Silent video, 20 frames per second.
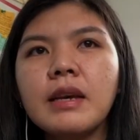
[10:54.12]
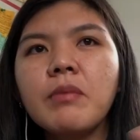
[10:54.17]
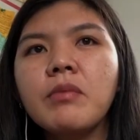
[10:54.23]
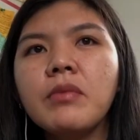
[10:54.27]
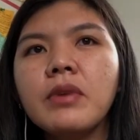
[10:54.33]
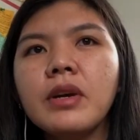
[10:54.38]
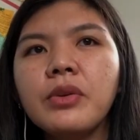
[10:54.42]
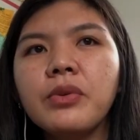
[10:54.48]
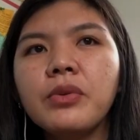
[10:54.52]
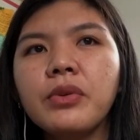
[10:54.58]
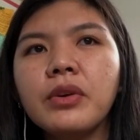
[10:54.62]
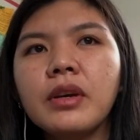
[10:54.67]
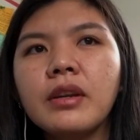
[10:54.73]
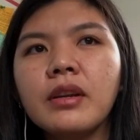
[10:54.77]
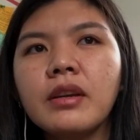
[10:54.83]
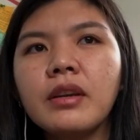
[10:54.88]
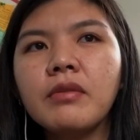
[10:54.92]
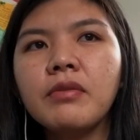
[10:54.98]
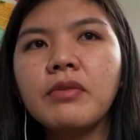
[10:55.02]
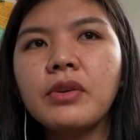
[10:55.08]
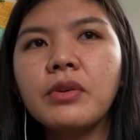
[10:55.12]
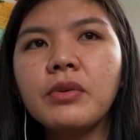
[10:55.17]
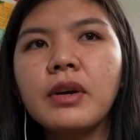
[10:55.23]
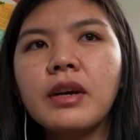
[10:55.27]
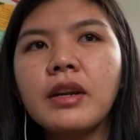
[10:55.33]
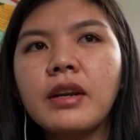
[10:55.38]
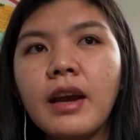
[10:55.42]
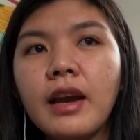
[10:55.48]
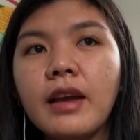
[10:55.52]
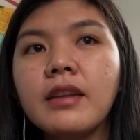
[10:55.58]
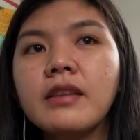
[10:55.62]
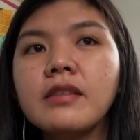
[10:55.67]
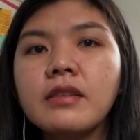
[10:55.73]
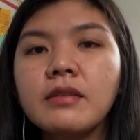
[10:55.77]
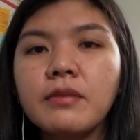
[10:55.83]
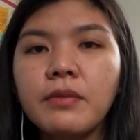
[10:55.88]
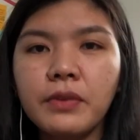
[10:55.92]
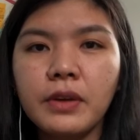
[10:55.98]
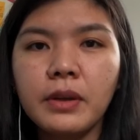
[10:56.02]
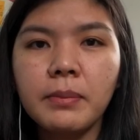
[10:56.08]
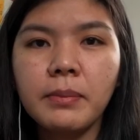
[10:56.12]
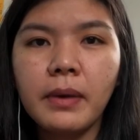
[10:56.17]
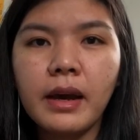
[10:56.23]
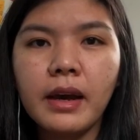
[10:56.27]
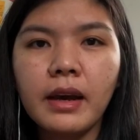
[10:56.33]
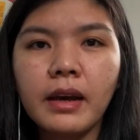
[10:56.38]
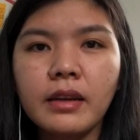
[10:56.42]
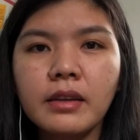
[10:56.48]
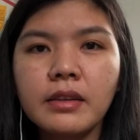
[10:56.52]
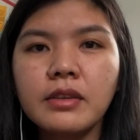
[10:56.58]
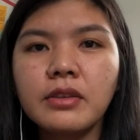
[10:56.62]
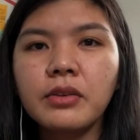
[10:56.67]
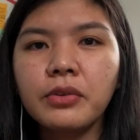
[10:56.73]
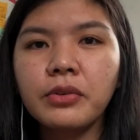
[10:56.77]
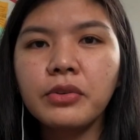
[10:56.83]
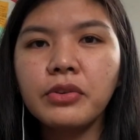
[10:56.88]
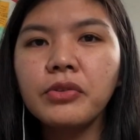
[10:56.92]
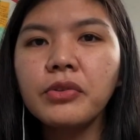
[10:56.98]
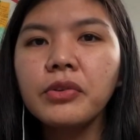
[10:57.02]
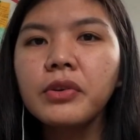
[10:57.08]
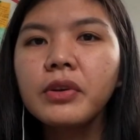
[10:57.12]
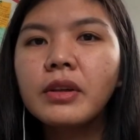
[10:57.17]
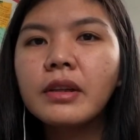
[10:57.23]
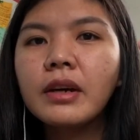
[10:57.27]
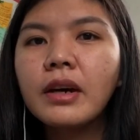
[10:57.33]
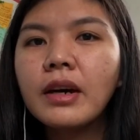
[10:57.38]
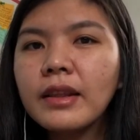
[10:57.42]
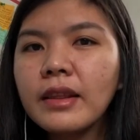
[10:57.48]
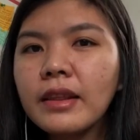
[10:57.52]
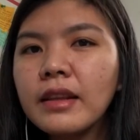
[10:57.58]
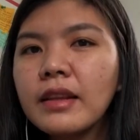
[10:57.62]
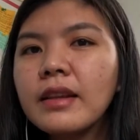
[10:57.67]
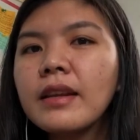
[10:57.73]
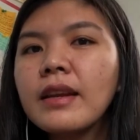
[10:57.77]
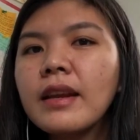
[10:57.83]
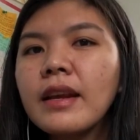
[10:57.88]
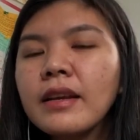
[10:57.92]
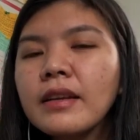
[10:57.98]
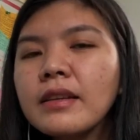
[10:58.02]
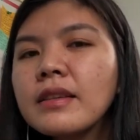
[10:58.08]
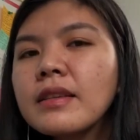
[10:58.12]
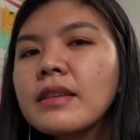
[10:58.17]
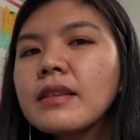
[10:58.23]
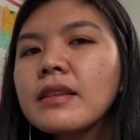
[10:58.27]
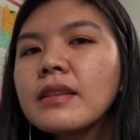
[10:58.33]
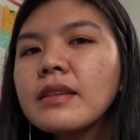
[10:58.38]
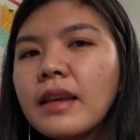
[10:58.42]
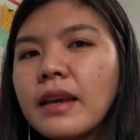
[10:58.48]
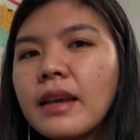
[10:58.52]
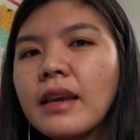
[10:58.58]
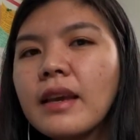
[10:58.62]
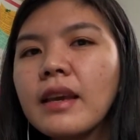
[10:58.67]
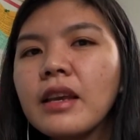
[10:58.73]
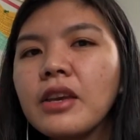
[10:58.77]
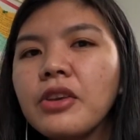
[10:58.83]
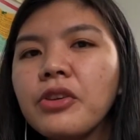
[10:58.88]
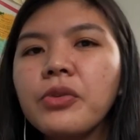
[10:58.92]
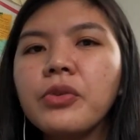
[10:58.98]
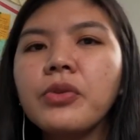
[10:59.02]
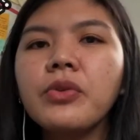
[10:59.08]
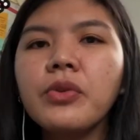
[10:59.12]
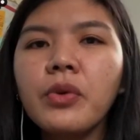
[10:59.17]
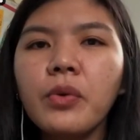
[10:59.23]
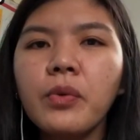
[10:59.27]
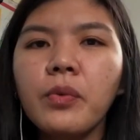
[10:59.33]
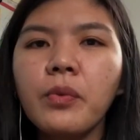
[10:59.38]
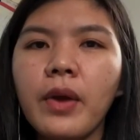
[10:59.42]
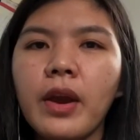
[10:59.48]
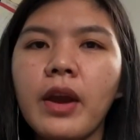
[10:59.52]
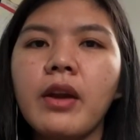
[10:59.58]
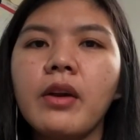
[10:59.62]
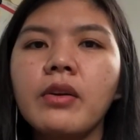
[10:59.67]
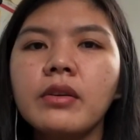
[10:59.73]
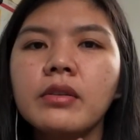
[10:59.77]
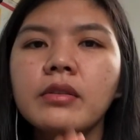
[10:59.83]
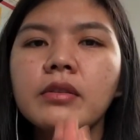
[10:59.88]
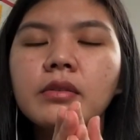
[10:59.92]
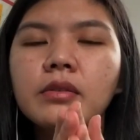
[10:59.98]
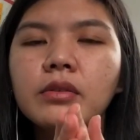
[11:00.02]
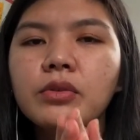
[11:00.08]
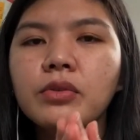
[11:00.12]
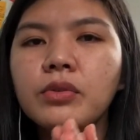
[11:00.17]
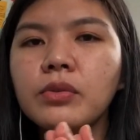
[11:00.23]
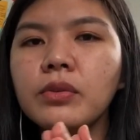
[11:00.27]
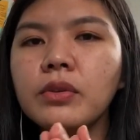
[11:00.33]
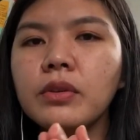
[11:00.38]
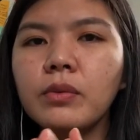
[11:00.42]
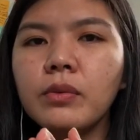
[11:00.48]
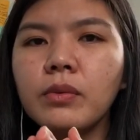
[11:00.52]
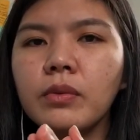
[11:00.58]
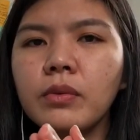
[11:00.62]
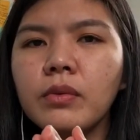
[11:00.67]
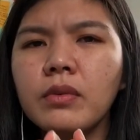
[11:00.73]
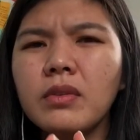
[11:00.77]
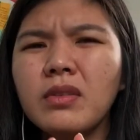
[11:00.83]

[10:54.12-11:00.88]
someone who can give you an honest feedback, so on the next day you know where to,